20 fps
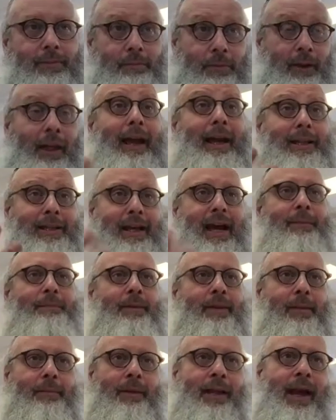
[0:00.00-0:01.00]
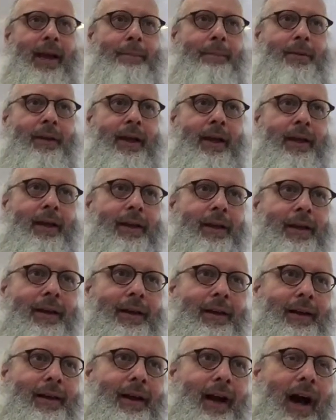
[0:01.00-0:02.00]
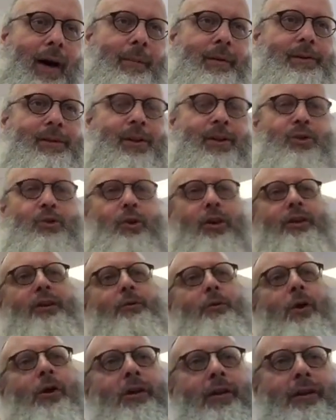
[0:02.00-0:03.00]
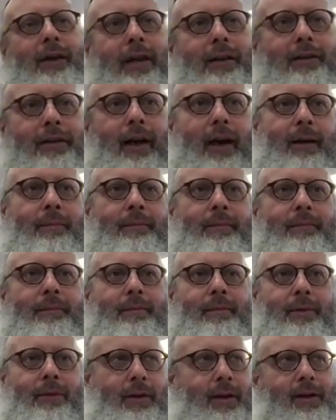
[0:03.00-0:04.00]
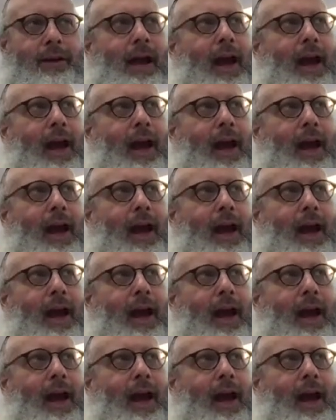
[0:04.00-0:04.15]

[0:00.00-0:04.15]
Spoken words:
Plagues happened. The Black Plague almost destroyed the world at that time. You can